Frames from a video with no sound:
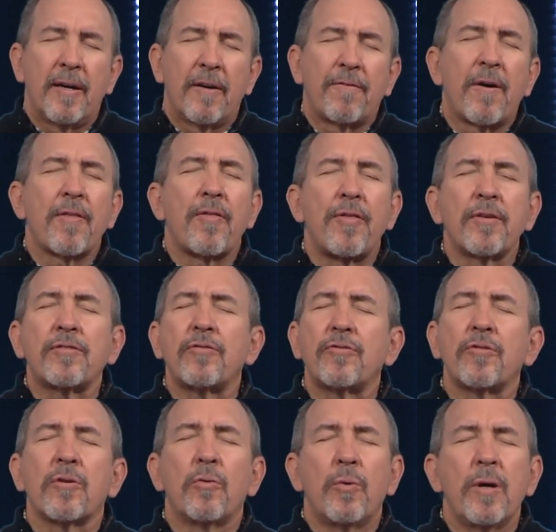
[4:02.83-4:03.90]
And Father, this is
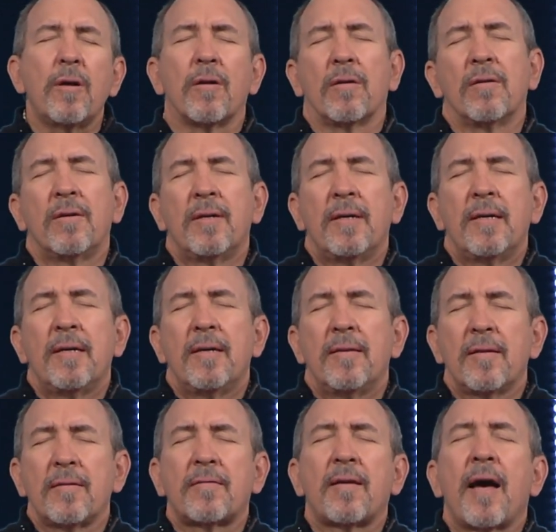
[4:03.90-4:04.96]
your will.
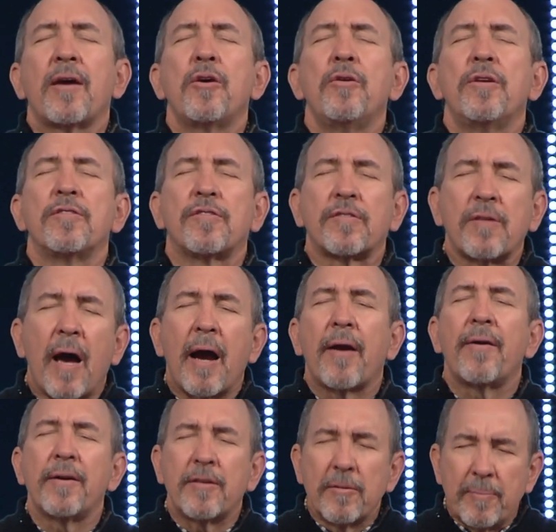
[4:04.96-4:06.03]
This is how you
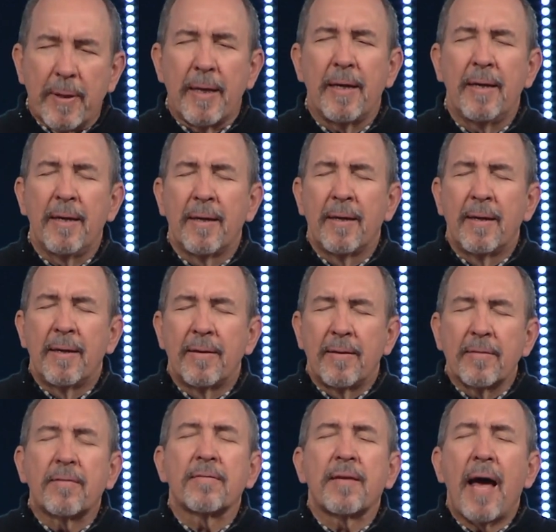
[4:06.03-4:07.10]
desire it to be.
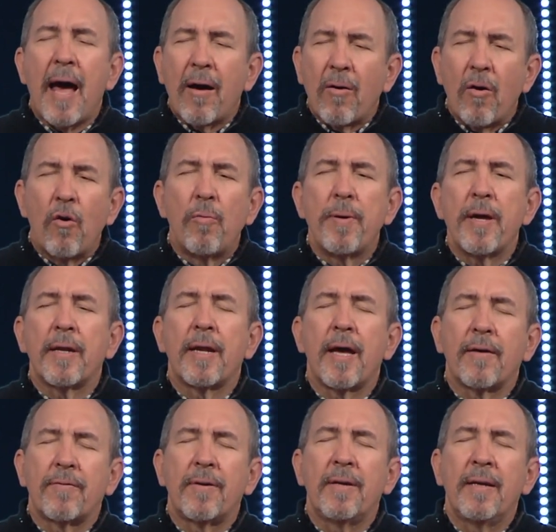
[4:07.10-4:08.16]
This is how it will be in
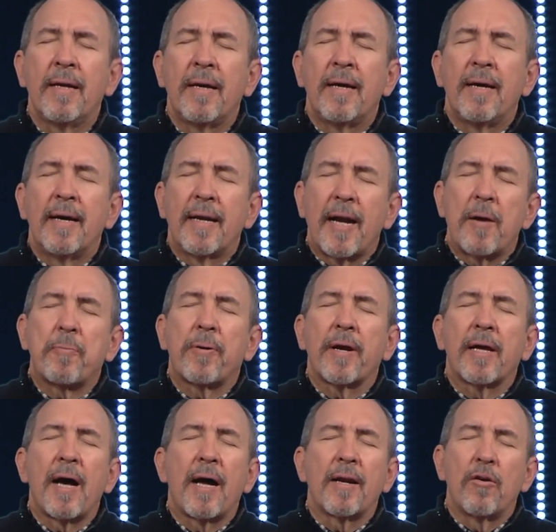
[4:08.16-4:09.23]
heaven. And I pray,
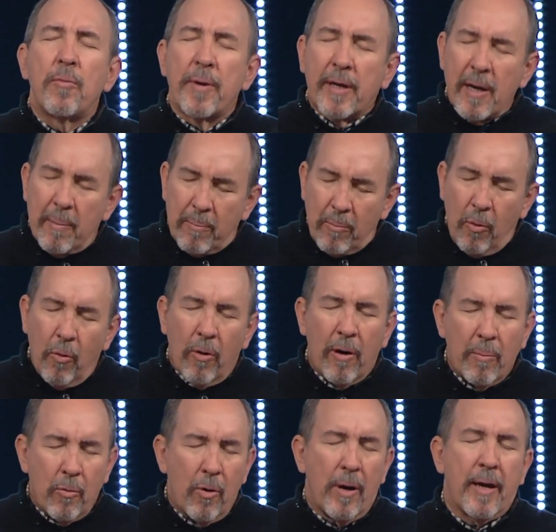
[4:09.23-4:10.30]
God, it will become more
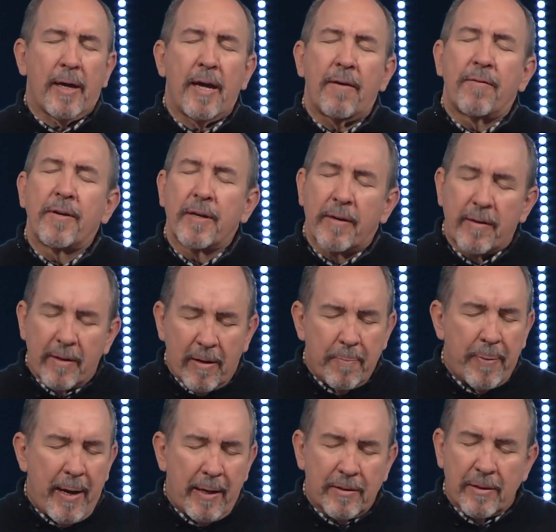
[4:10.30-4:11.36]
and more like heaven here at
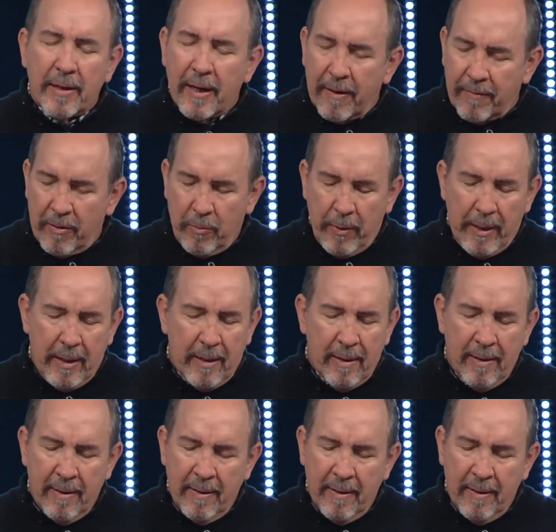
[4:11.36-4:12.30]
Compassion every week.